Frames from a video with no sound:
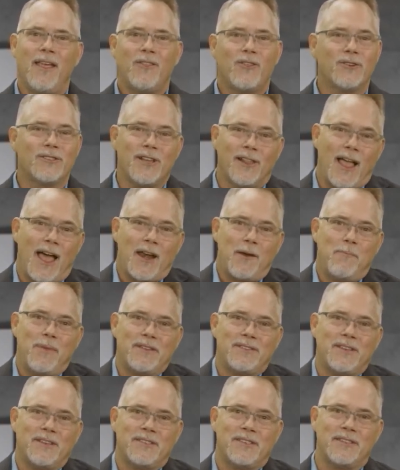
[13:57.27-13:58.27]
There's a lot of
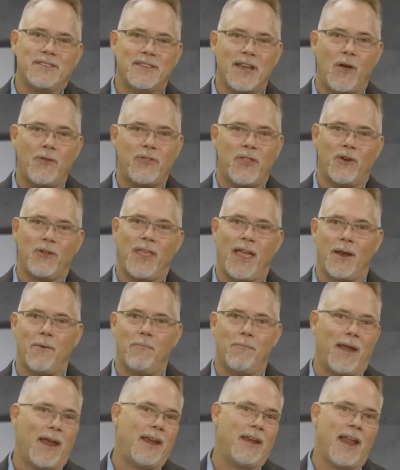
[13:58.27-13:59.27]
businesses out there that
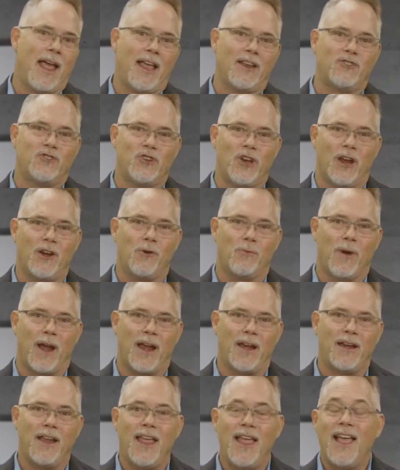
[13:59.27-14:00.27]
may not
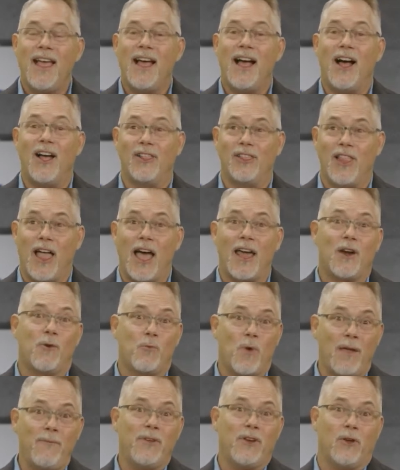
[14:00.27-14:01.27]
generate a lot of
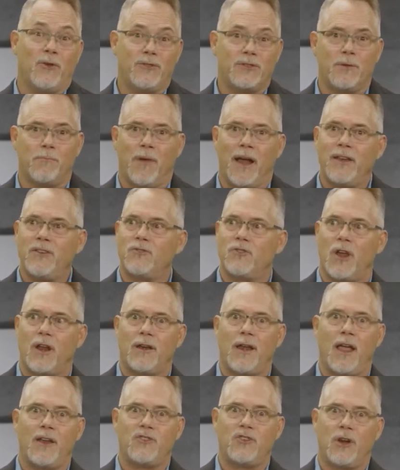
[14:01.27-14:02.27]
revenues. It might
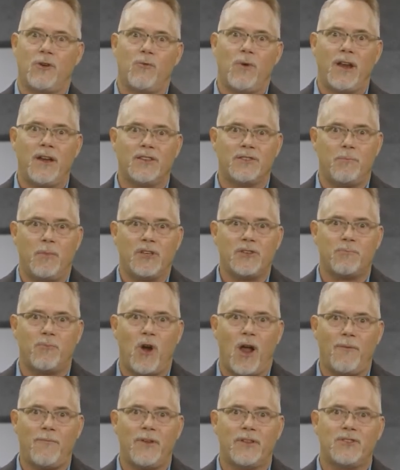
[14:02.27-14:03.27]
not generate as much
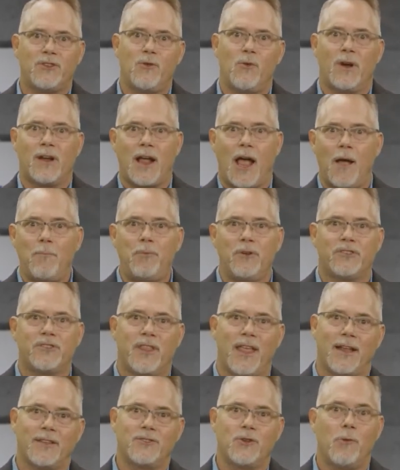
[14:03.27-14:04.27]
profits to accomplish
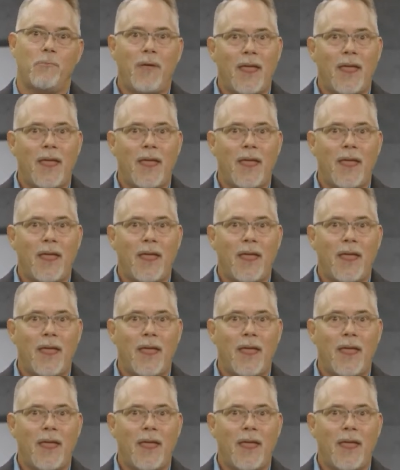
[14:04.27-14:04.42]
that. So